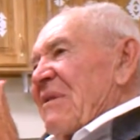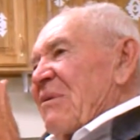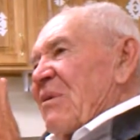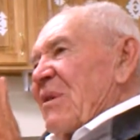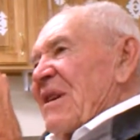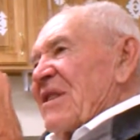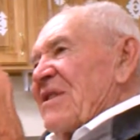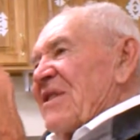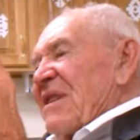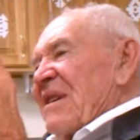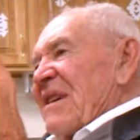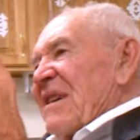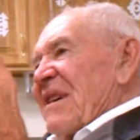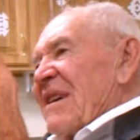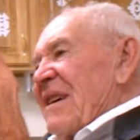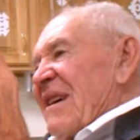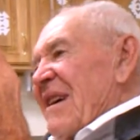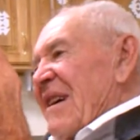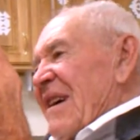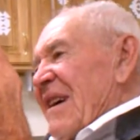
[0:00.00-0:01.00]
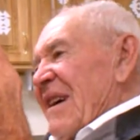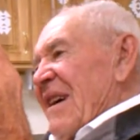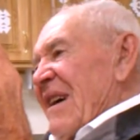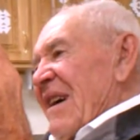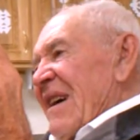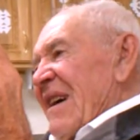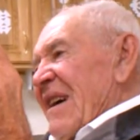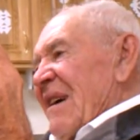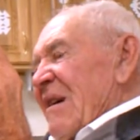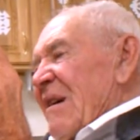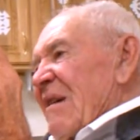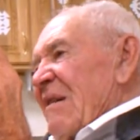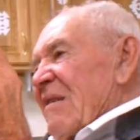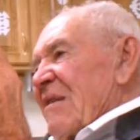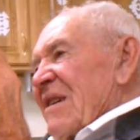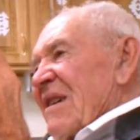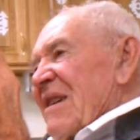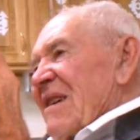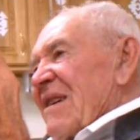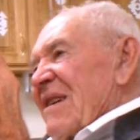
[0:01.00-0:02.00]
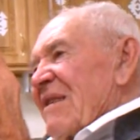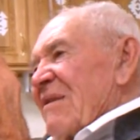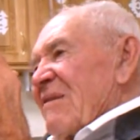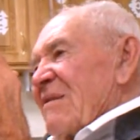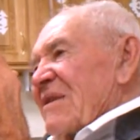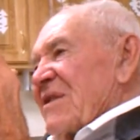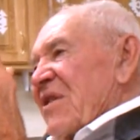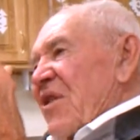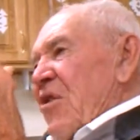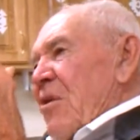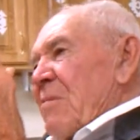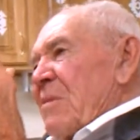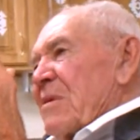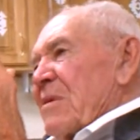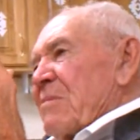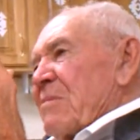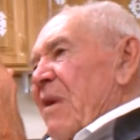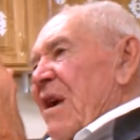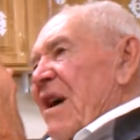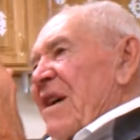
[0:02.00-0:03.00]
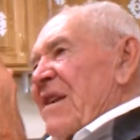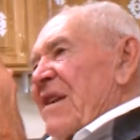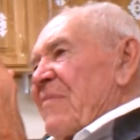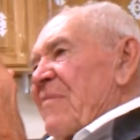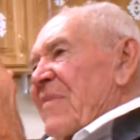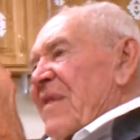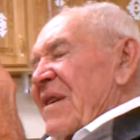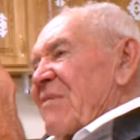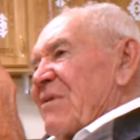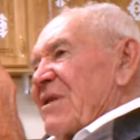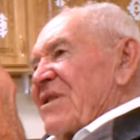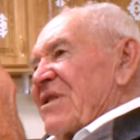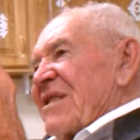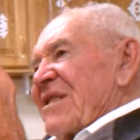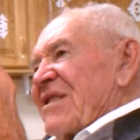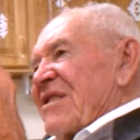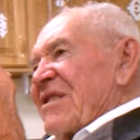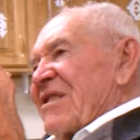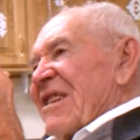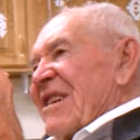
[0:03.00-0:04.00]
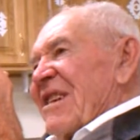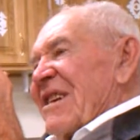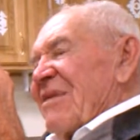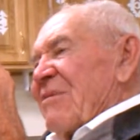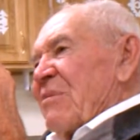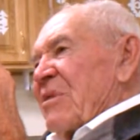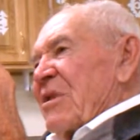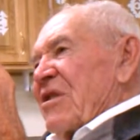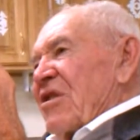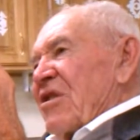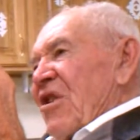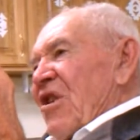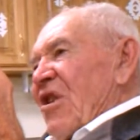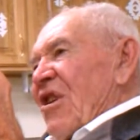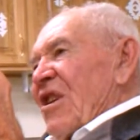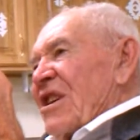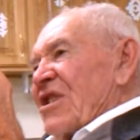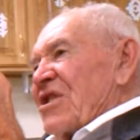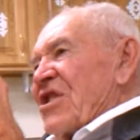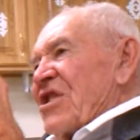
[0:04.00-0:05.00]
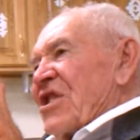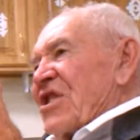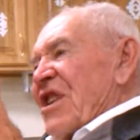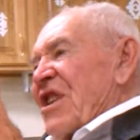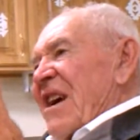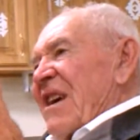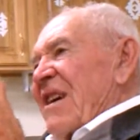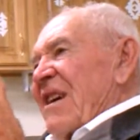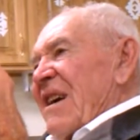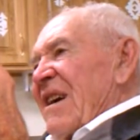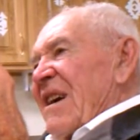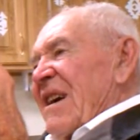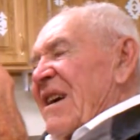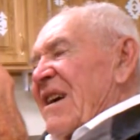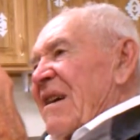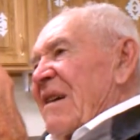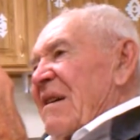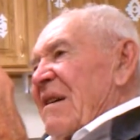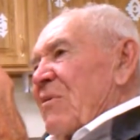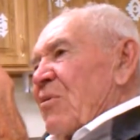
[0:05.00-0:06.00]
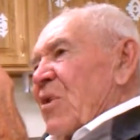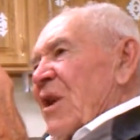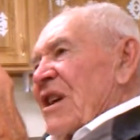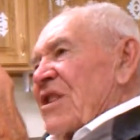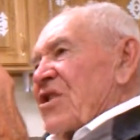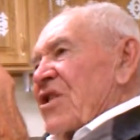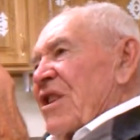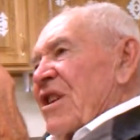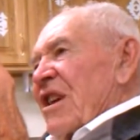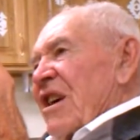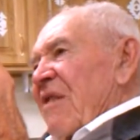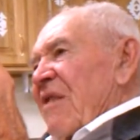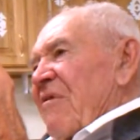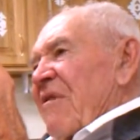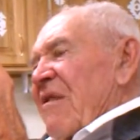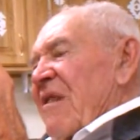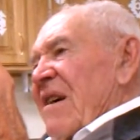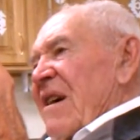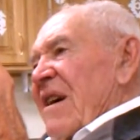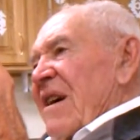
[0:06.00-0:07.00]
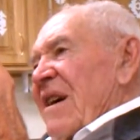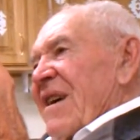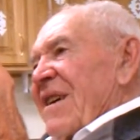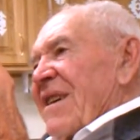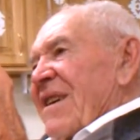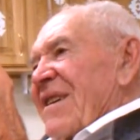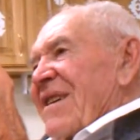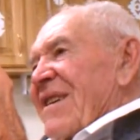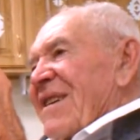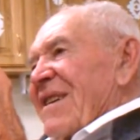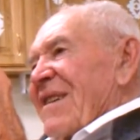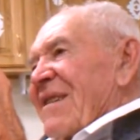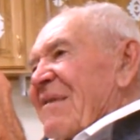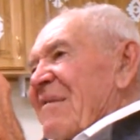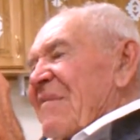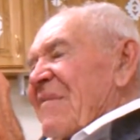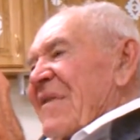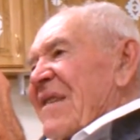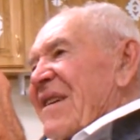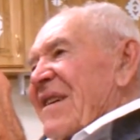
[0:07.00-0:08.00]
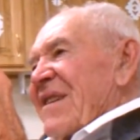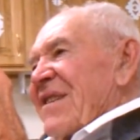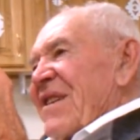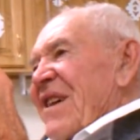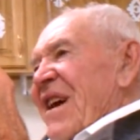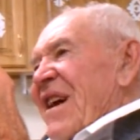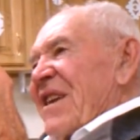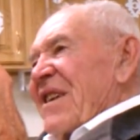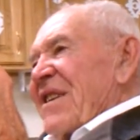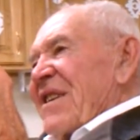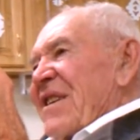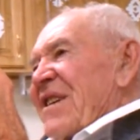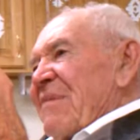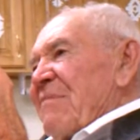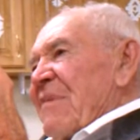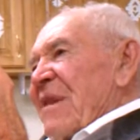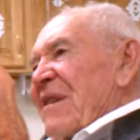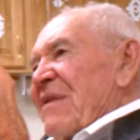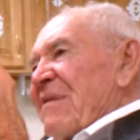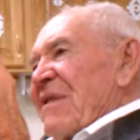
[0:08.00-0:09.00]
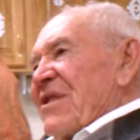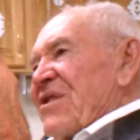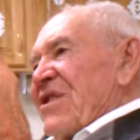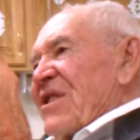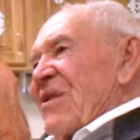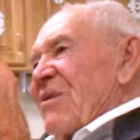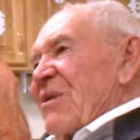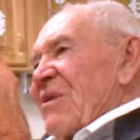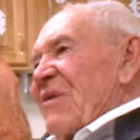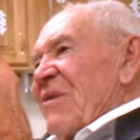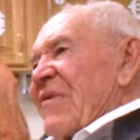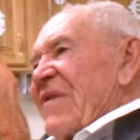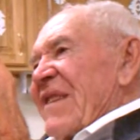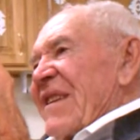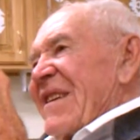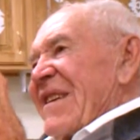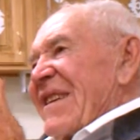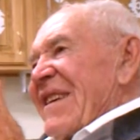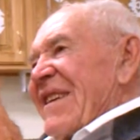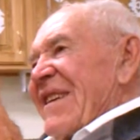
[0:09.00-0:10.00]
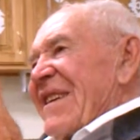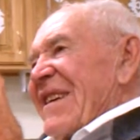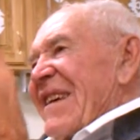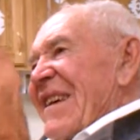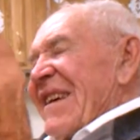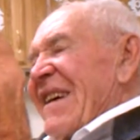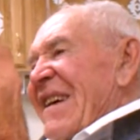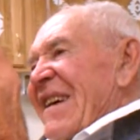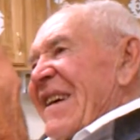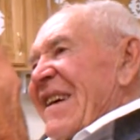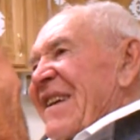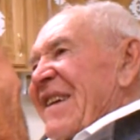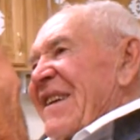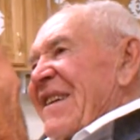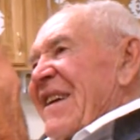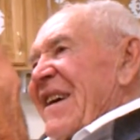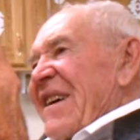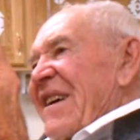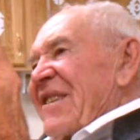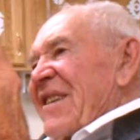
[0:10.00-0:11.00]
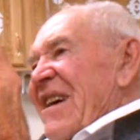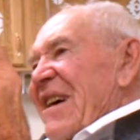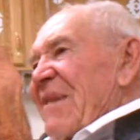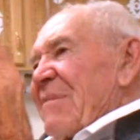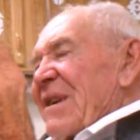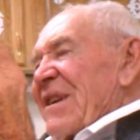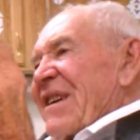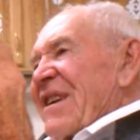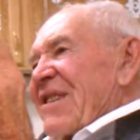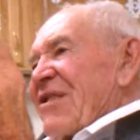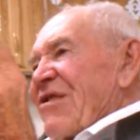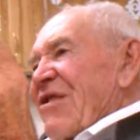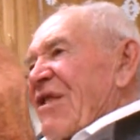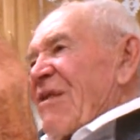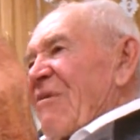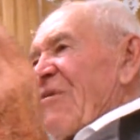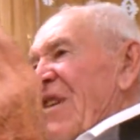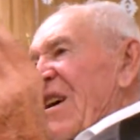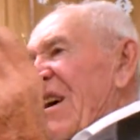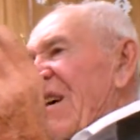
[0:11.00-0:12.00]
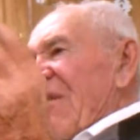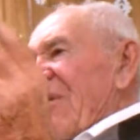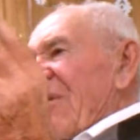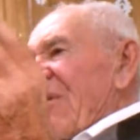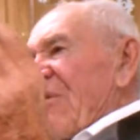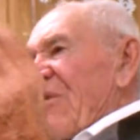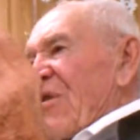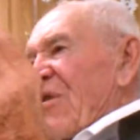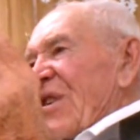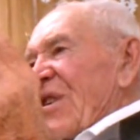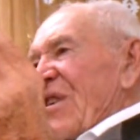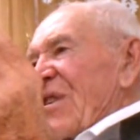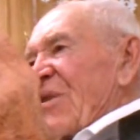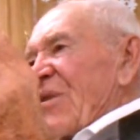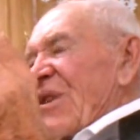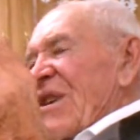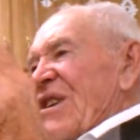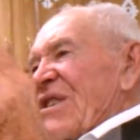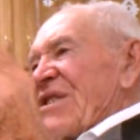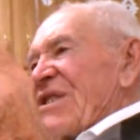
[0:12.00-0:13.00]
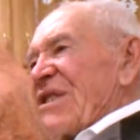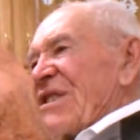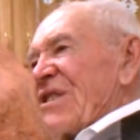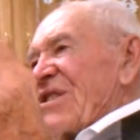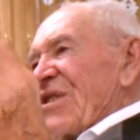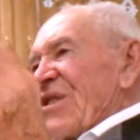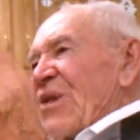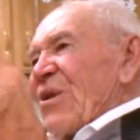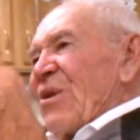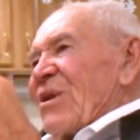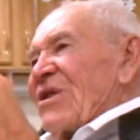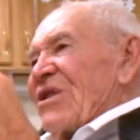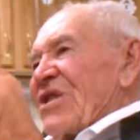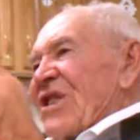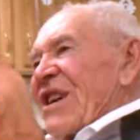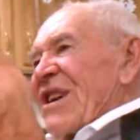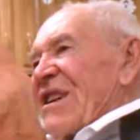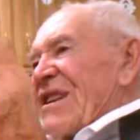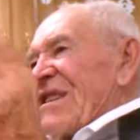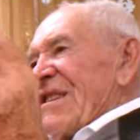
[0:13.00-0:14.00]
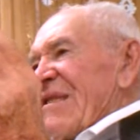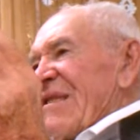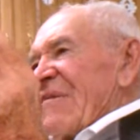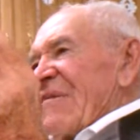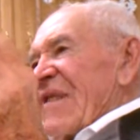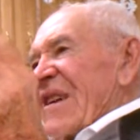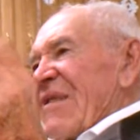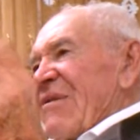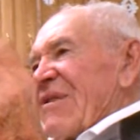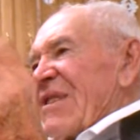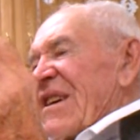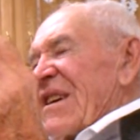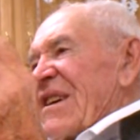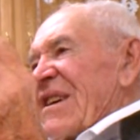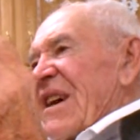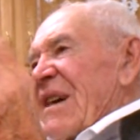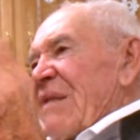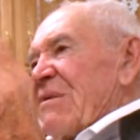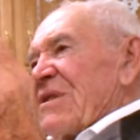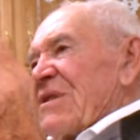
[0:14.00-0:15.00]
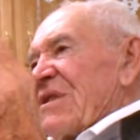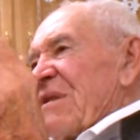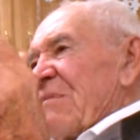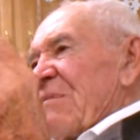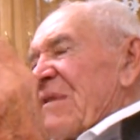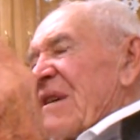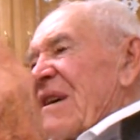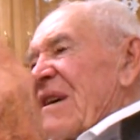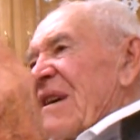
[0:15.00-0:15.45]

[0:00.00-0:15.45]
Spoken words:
there was an open spot, it would thaw. It's just like a west cliff. At night it'd get about 0, and then the daytime it'd get 35 or 40 degrees, and the snow would settle and everything. That was in 18th day of February.